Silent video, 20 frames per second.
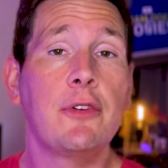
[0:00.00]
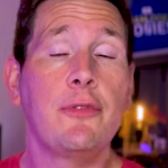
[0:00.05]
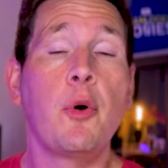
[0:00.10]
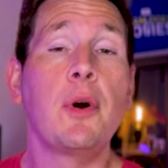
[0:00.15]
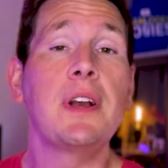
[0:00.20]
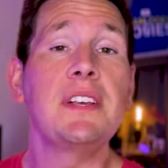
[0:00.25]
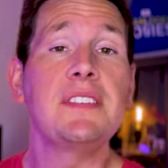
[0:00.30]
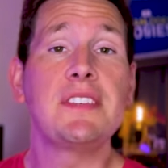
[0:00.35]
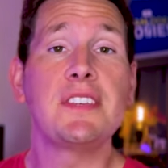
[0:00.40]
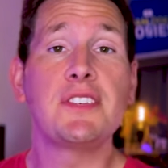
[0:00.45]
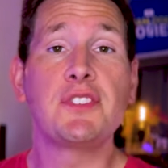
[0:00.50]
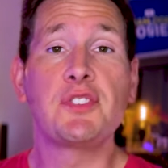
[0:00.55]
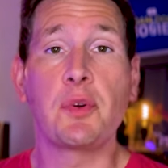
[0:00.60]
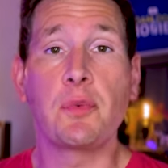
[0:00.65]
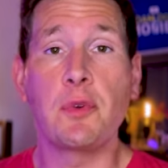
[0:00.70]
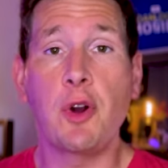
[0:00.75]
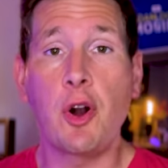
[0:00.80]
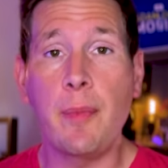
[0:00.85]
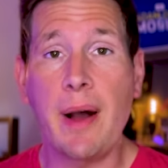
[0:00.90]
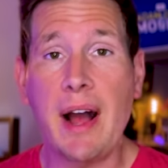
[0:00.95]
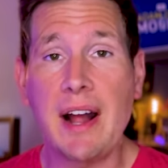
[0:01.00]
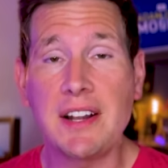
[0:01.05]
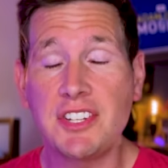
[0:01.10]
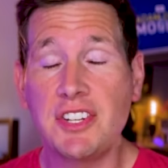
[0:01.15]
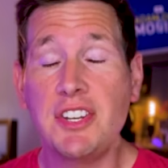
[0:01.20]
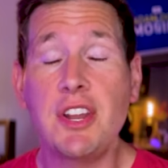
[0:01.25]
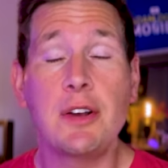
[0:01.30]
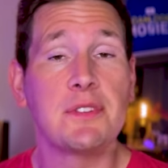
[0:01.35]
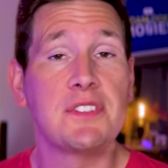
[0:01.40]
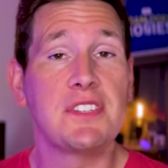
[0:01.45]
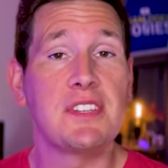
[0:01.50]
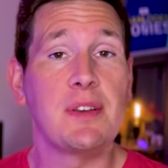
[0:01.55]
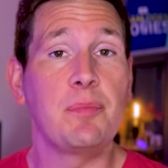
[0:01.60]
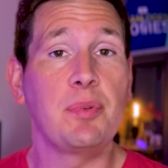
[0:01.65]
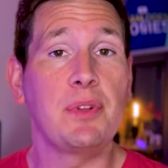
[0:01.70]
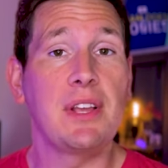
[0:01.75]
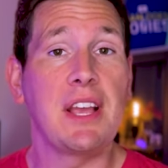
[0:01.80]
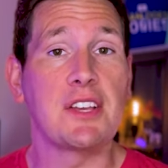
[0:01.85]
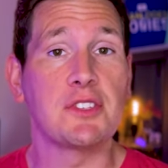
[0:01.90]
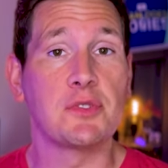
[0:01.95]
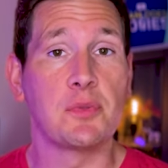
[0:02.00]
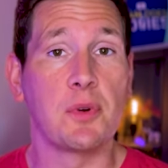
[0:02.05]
voices the robot known simply as